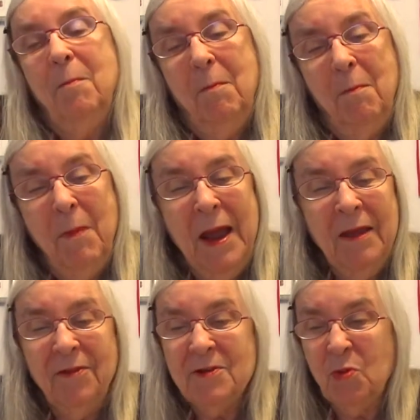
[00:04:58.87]

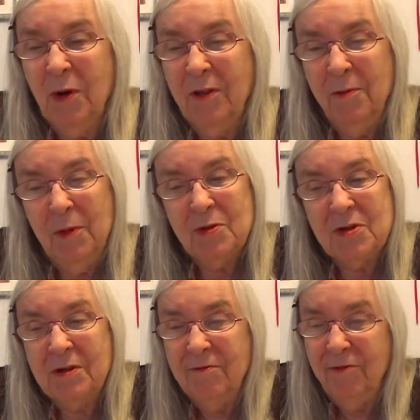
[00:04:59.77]
Math is one of the
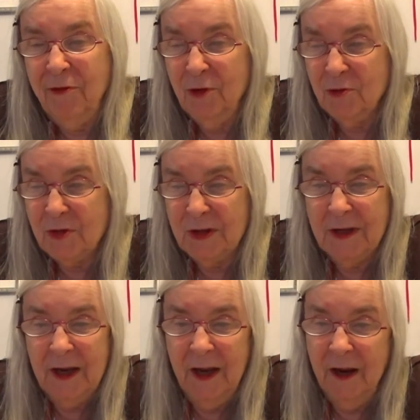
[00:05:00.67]
most
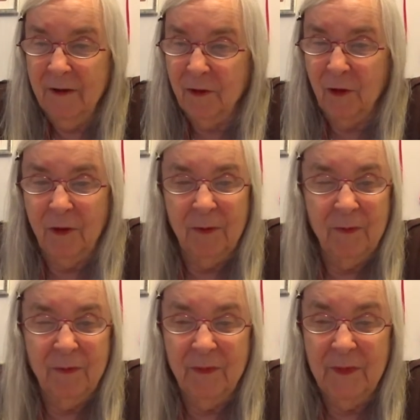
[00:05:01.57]
confusing ever,
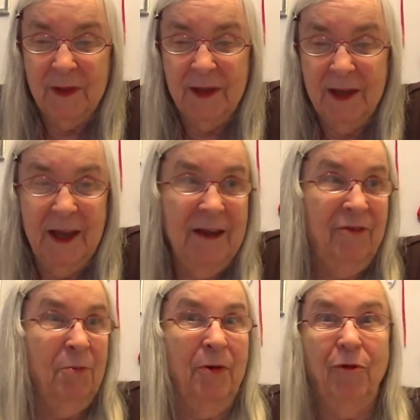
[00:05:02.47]

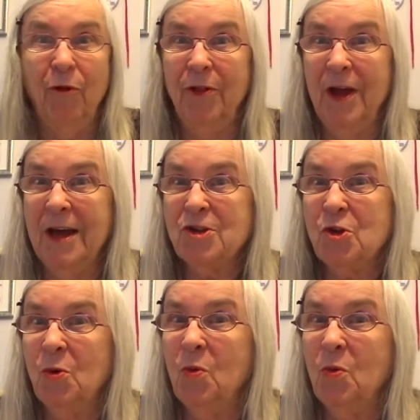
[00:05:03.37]
even before the actual